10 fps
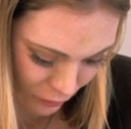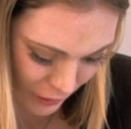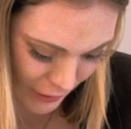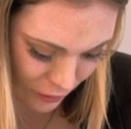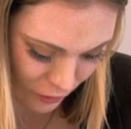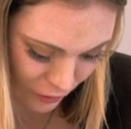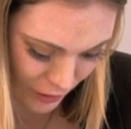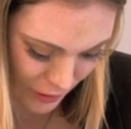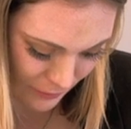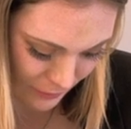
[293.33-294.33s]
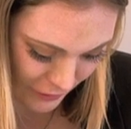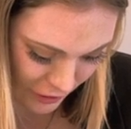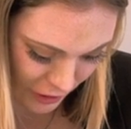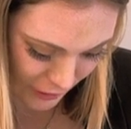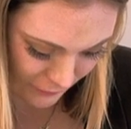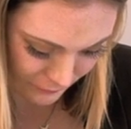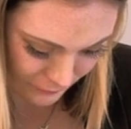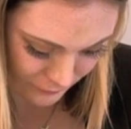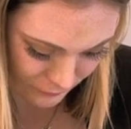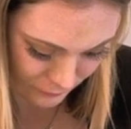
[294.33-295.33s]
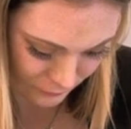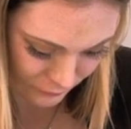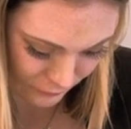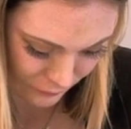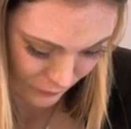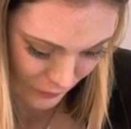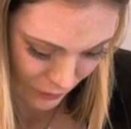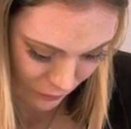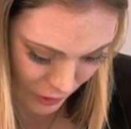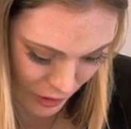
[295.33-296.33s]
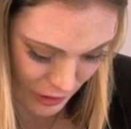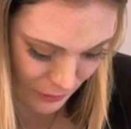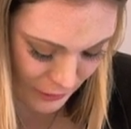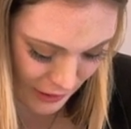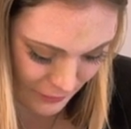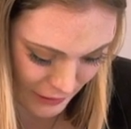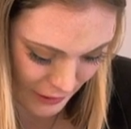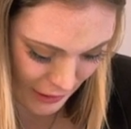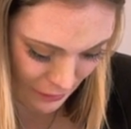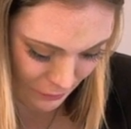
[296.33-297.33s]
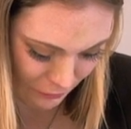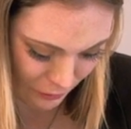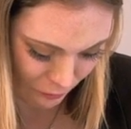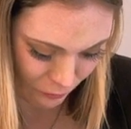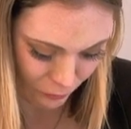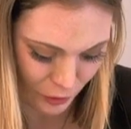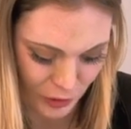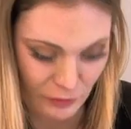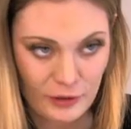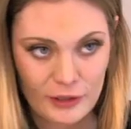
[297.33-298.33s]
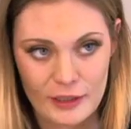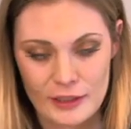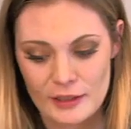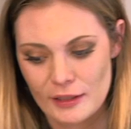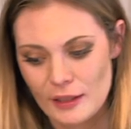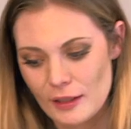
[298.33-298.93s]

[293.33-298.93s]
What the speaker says: without creating bunching, which sometimes can happen when working with this